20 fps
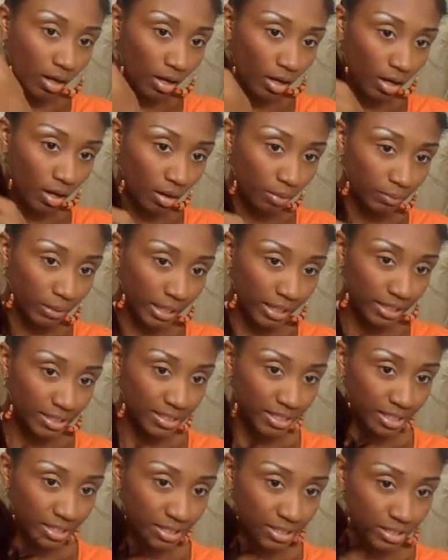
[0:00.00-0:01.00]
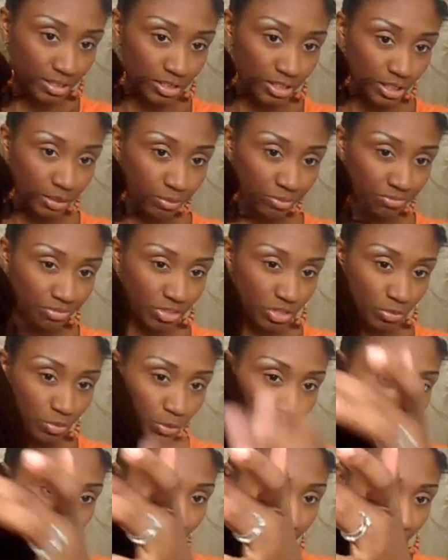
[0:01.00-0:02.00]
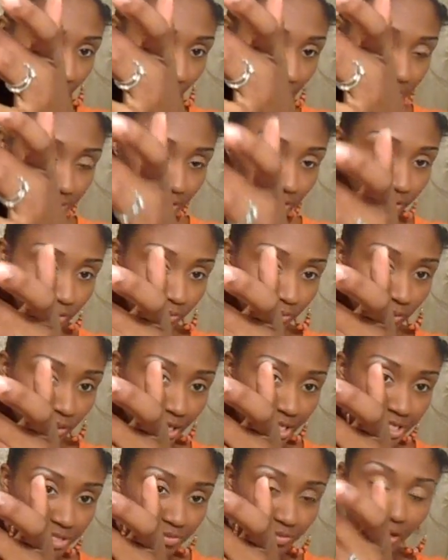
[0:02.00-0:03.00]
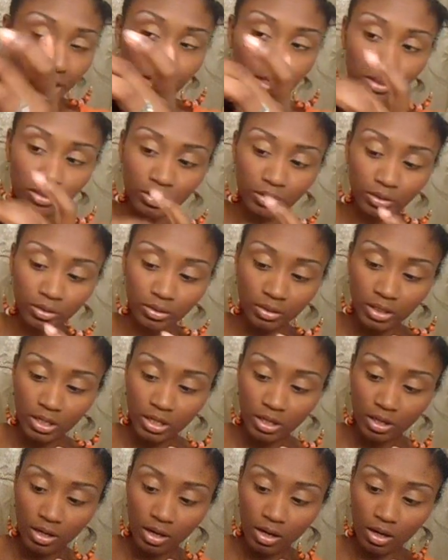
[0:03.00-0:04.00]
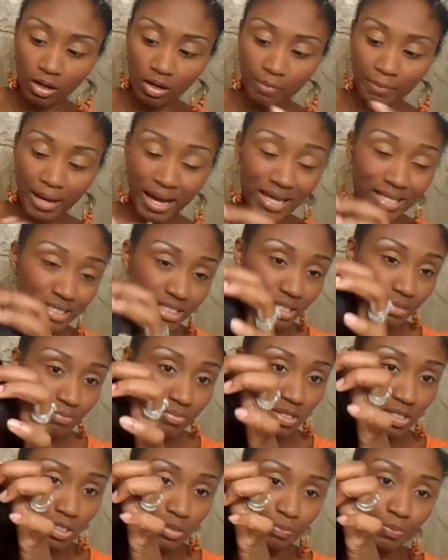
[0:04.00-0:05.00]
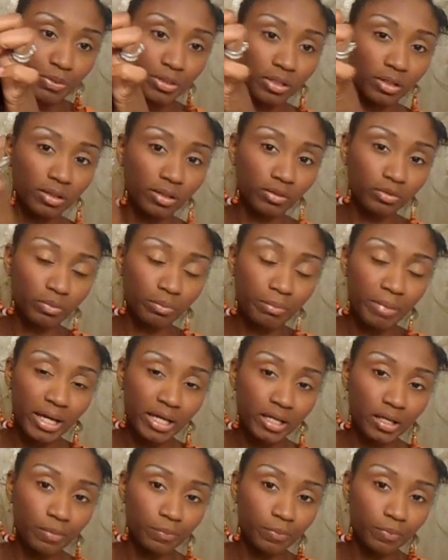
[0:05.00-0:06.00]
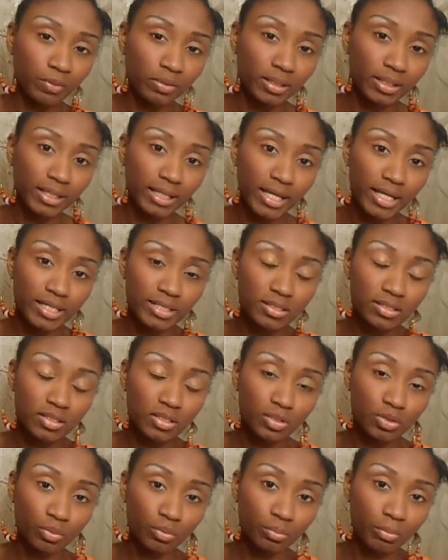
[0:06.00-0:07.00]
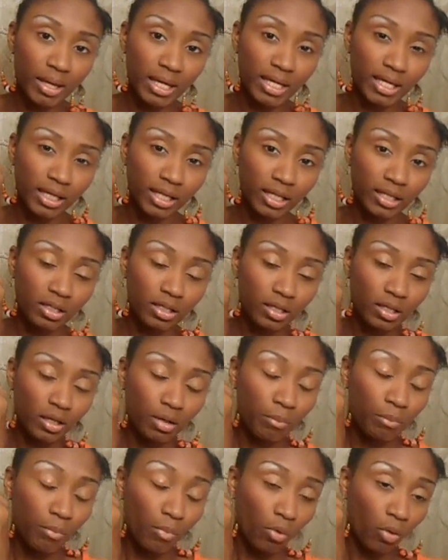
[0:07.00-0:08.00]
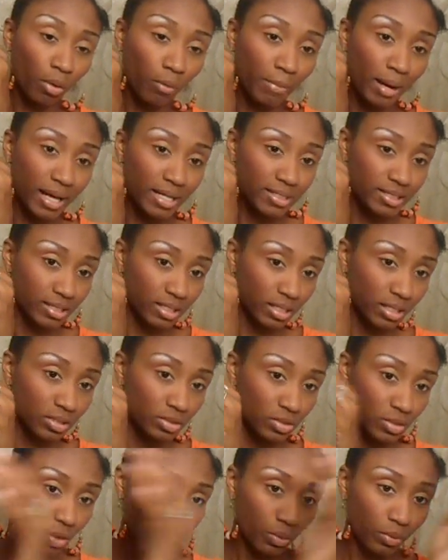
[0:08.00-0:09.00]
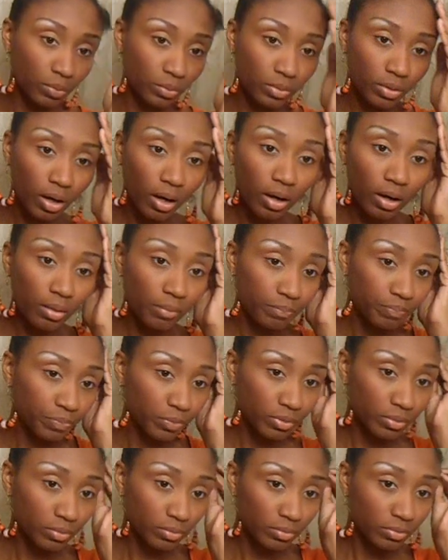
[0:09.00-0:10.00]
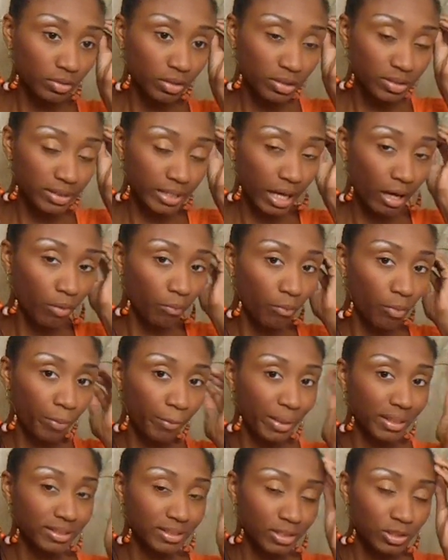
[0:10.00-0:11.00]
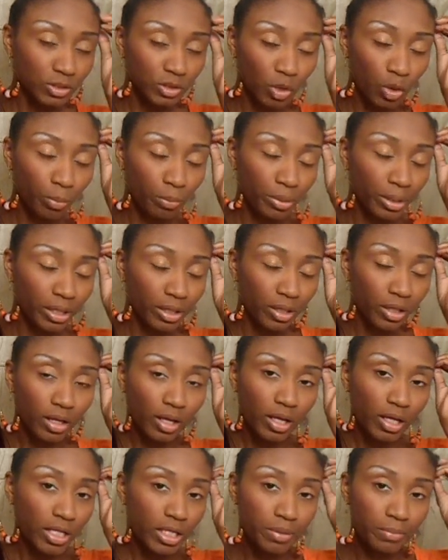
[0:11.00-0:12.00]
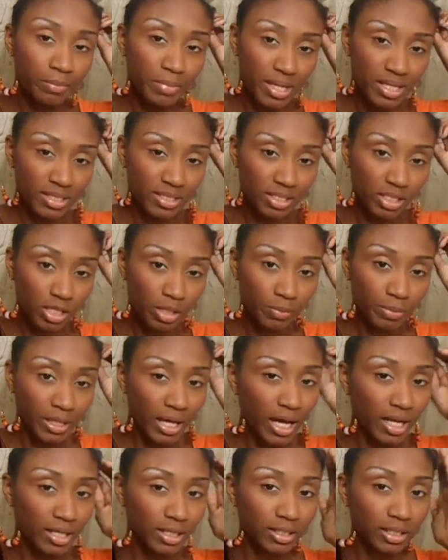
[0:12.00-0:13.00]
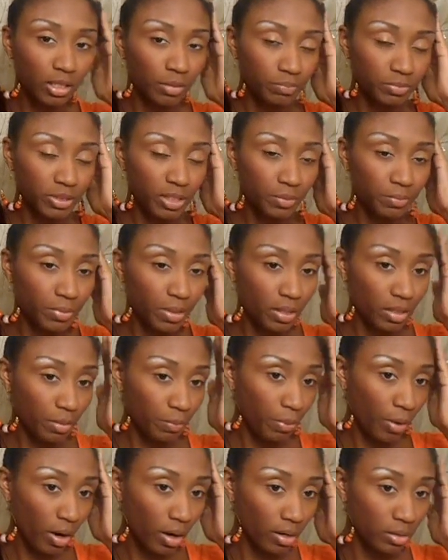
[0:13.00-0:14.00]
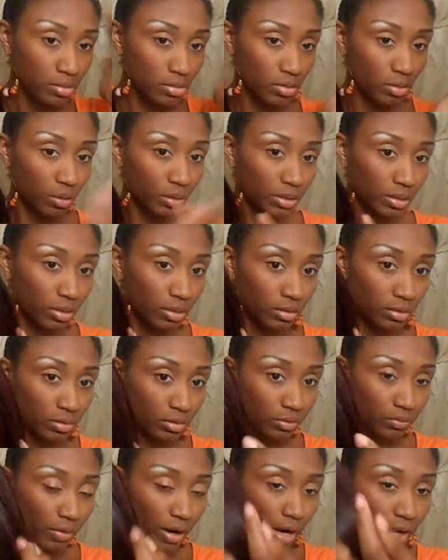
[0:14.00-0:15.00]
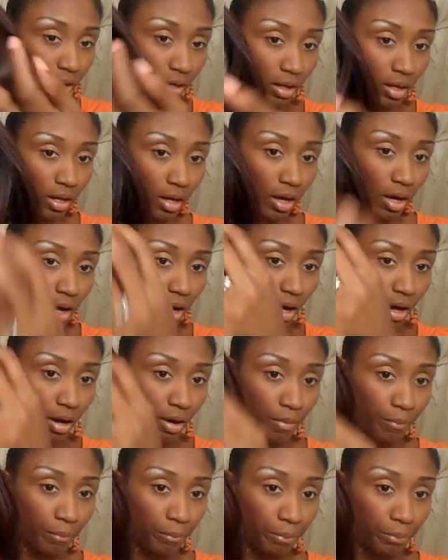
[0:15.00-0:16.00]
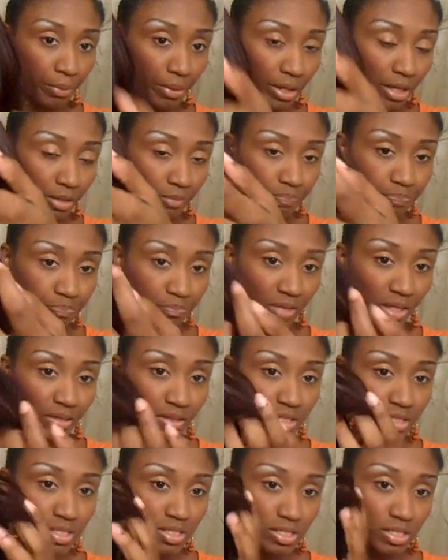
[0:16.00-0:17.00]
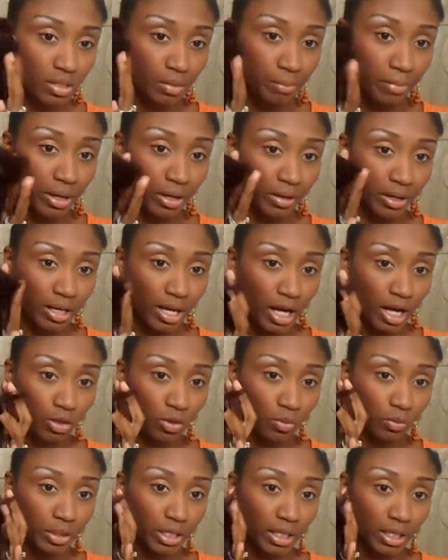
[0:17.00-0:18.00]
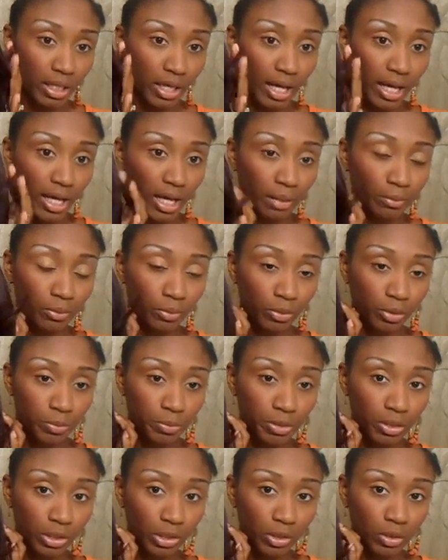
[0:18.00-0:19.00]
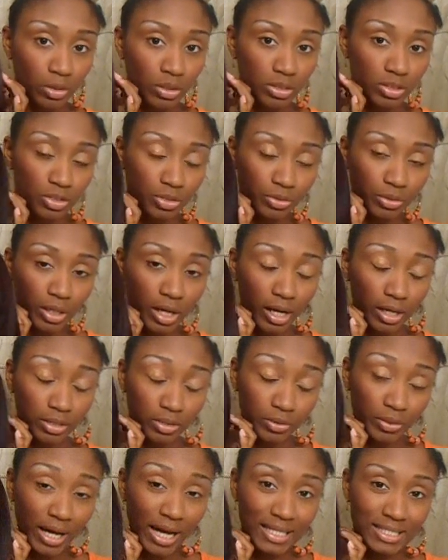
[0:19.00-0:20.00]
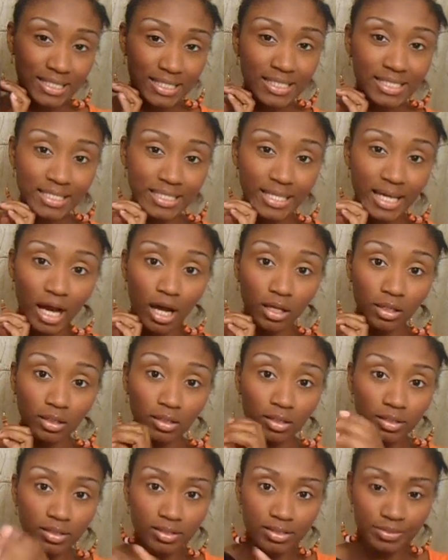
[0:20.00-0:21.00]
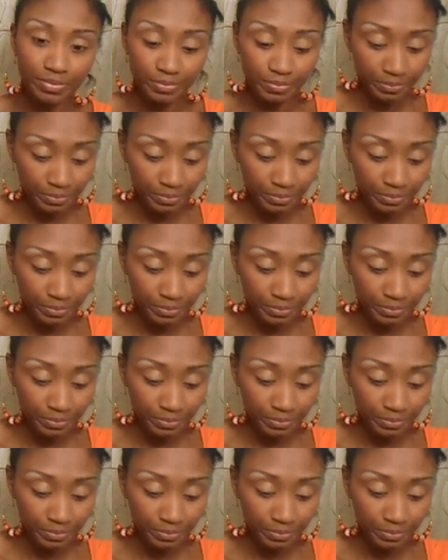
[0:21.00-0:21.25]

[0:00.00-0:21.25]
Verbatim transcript: Like I said, it's a deep invisible part. It has the little lace right here. I attempted to put a little makeup on the lace to make it more my skin tone, the scalp more my skin tone, but it messed up. It kind of clumped up in the part, so it didn't look right. But this is the Americano wig, and I'm going to put it on so you guys can see how it looks.